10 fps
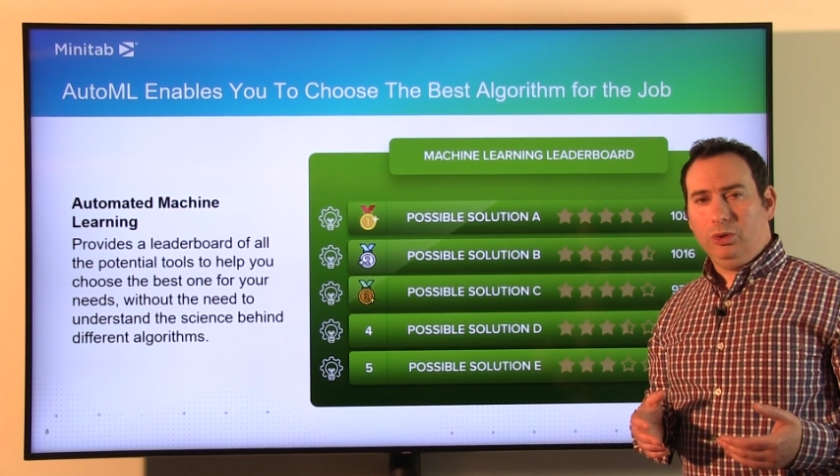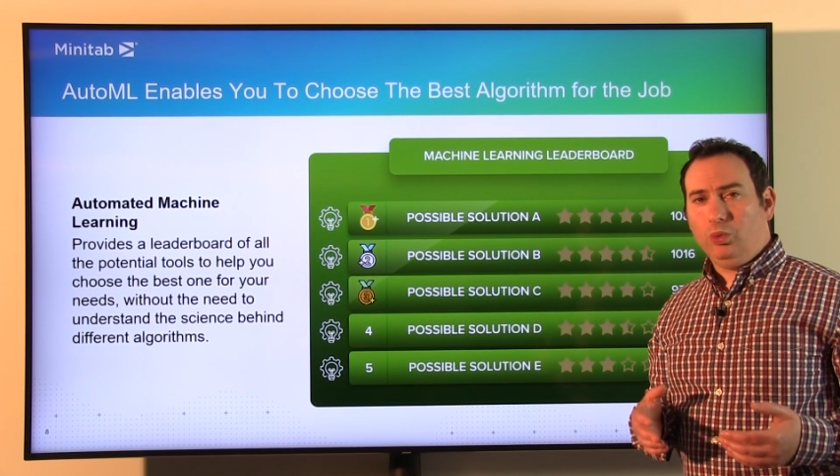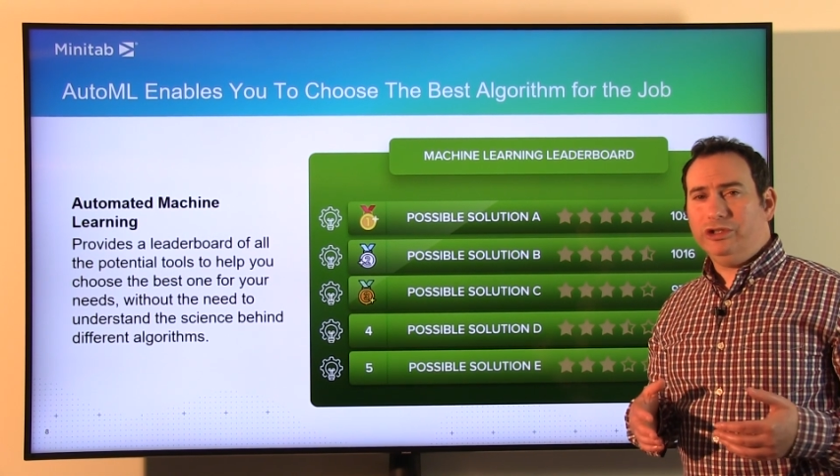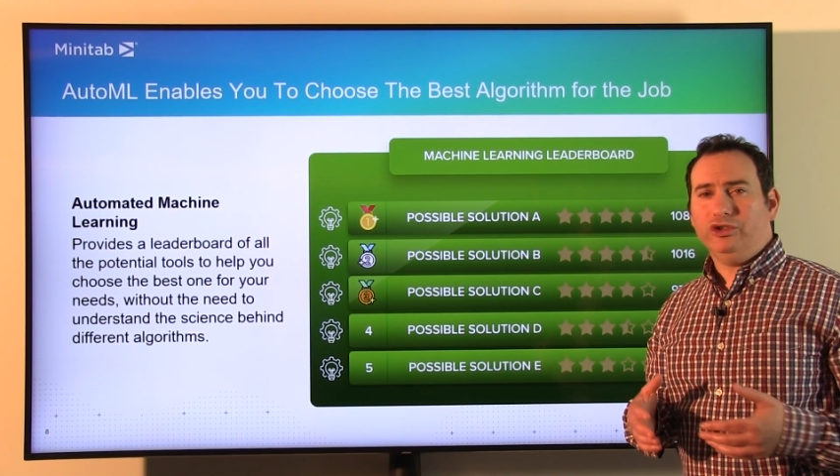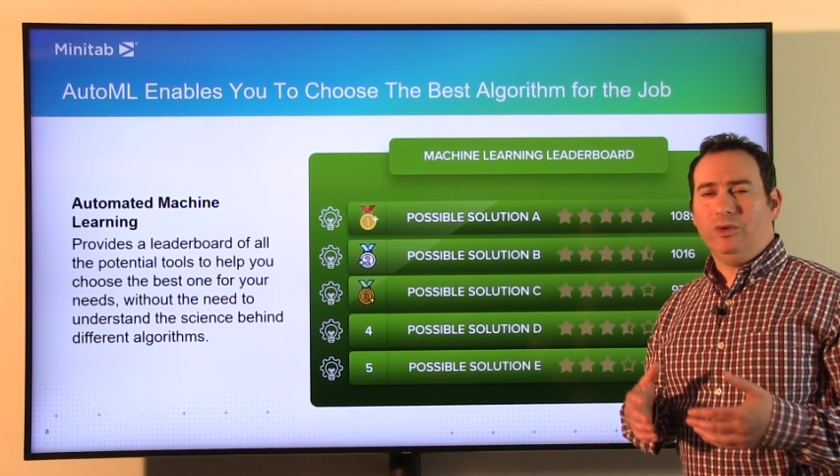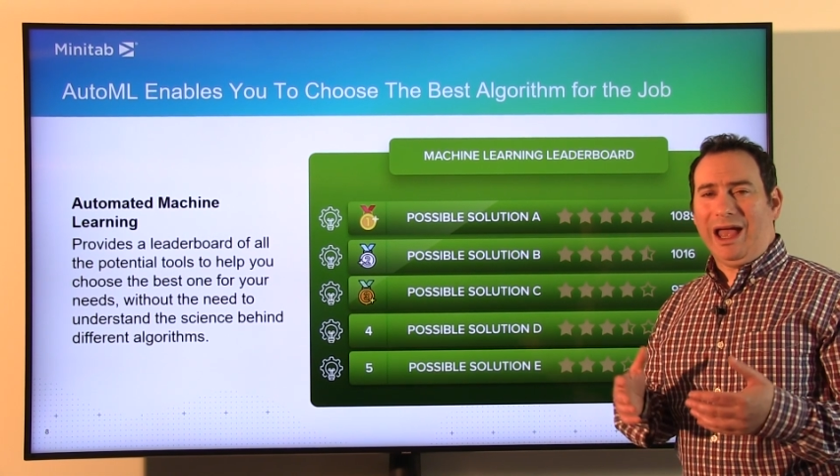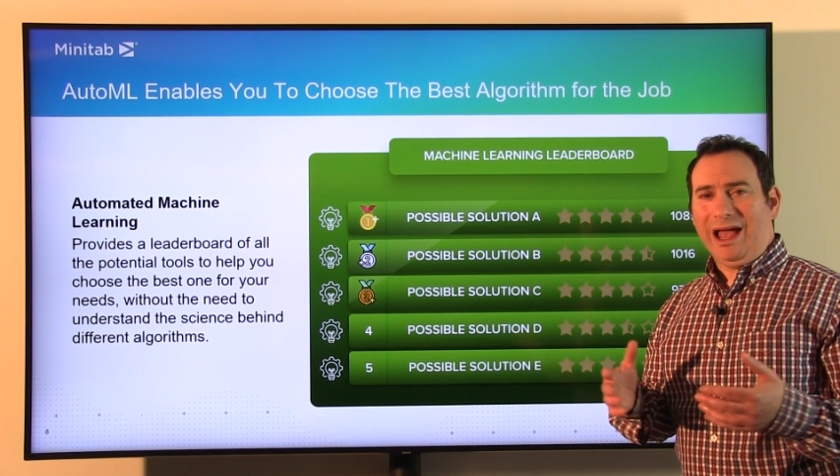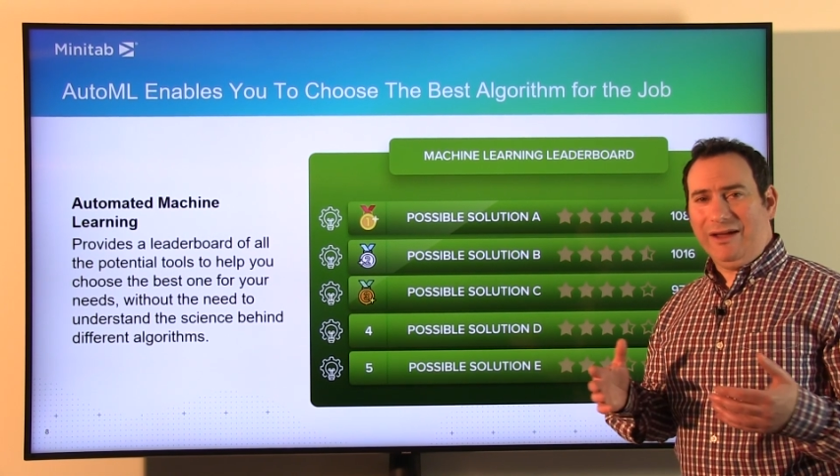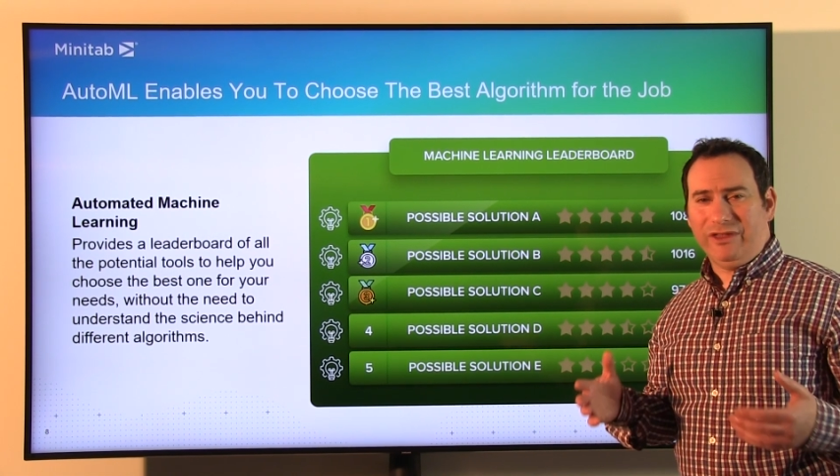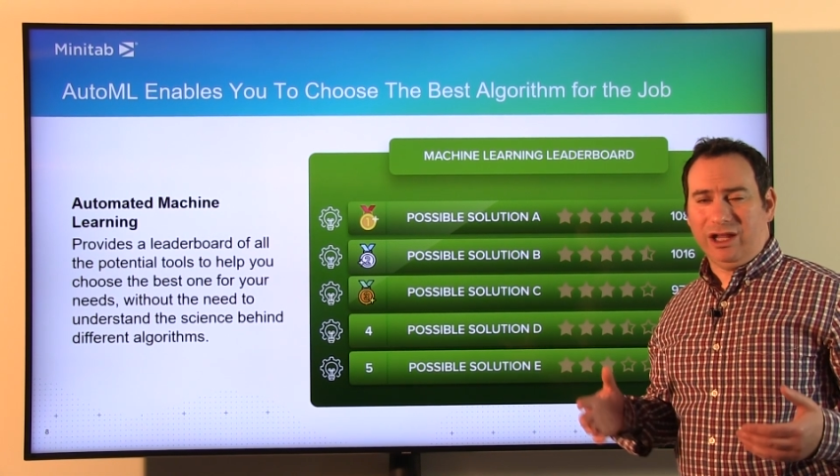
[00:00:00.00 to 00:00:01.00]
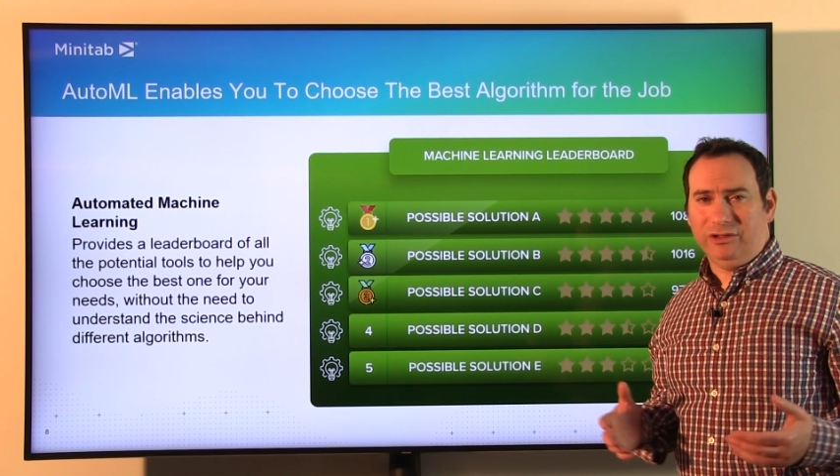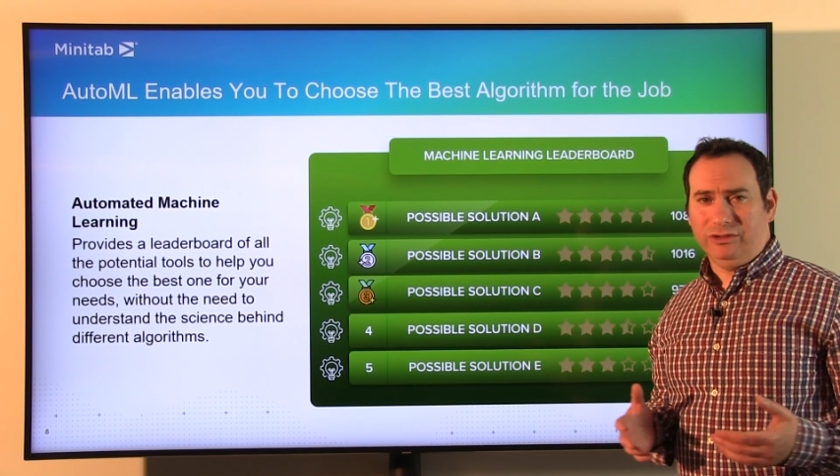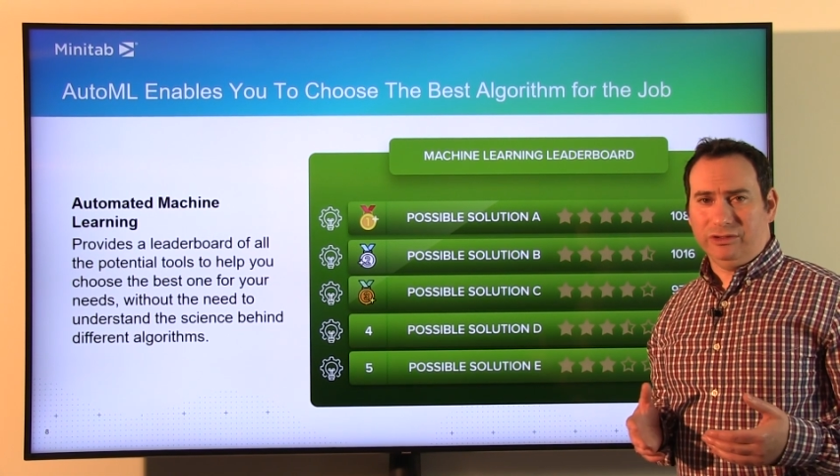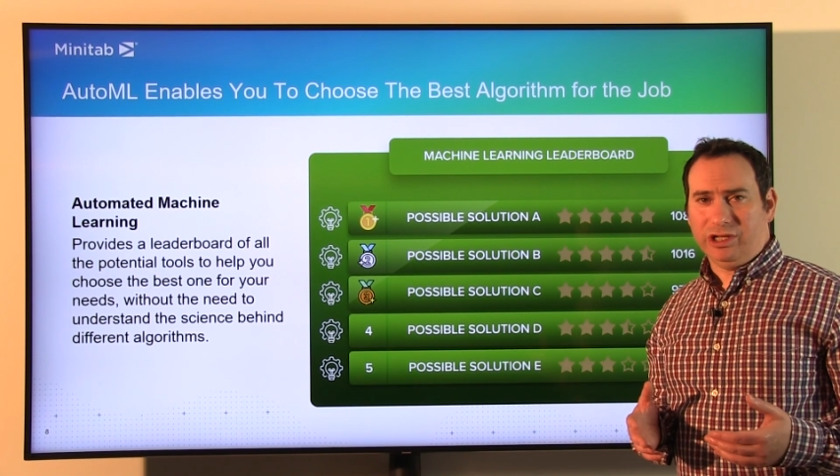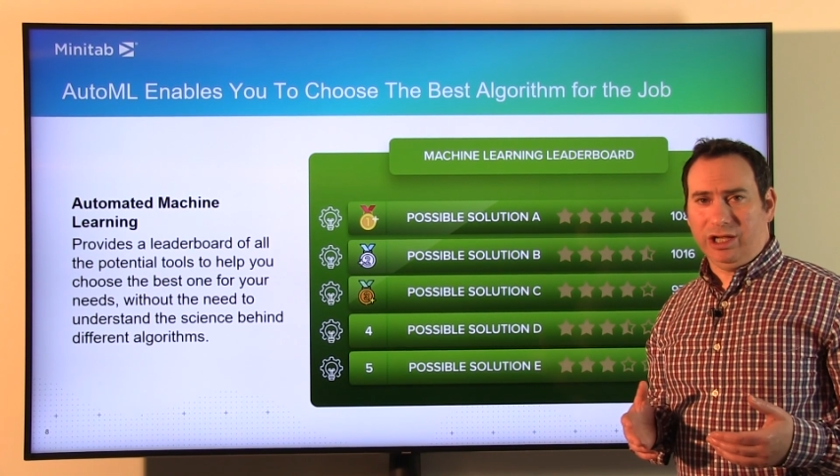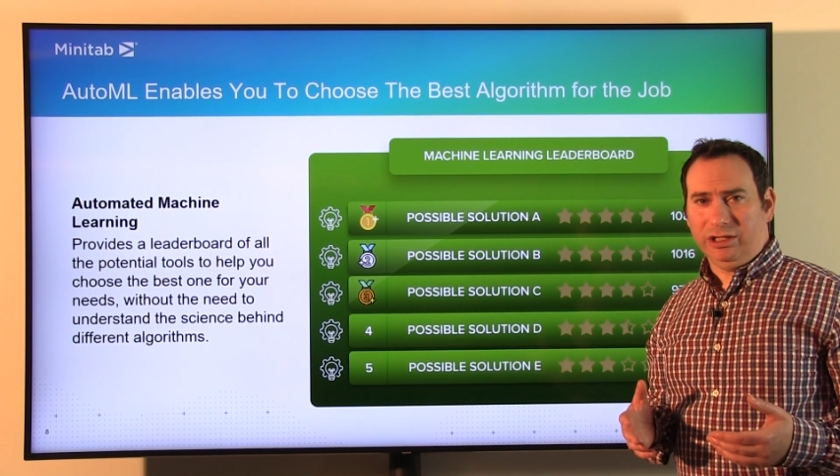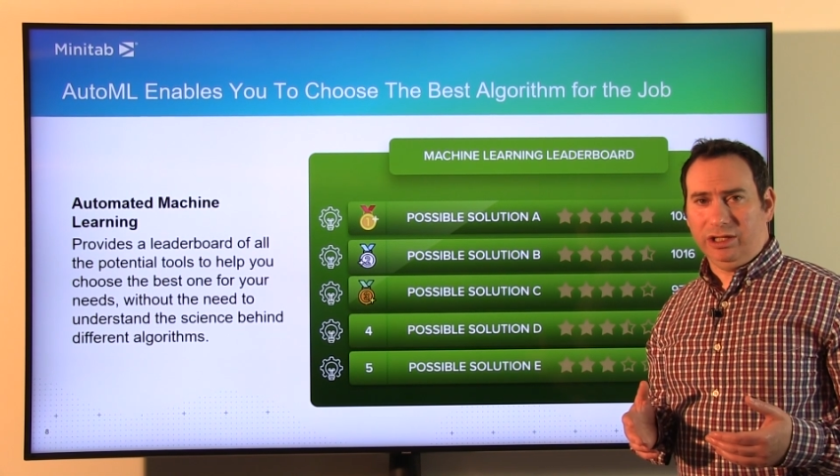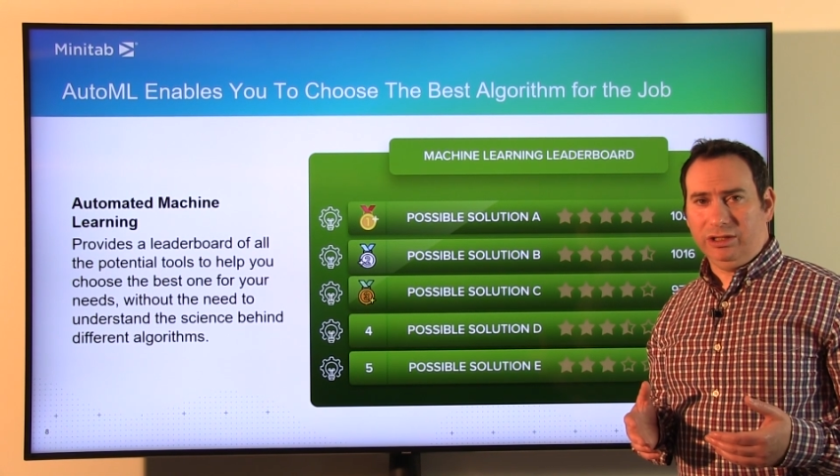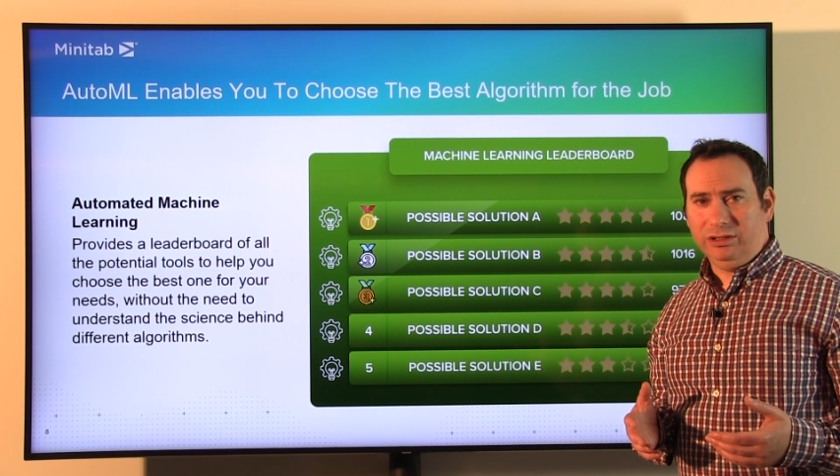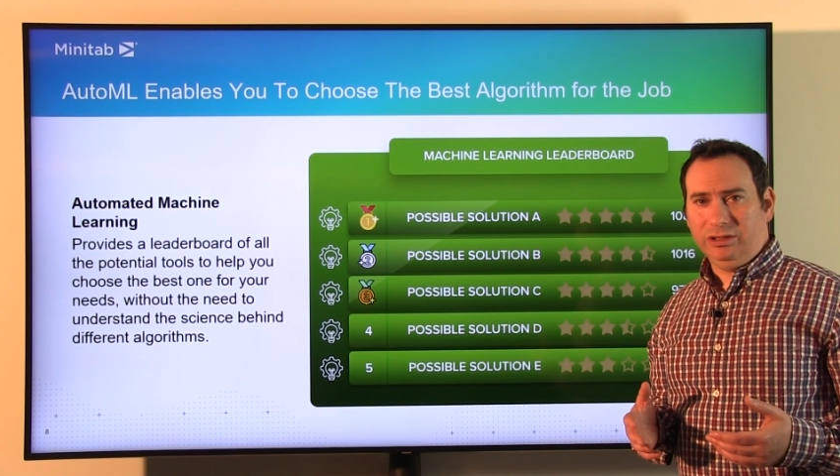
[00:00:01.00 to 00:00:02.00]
Once you have that understanding,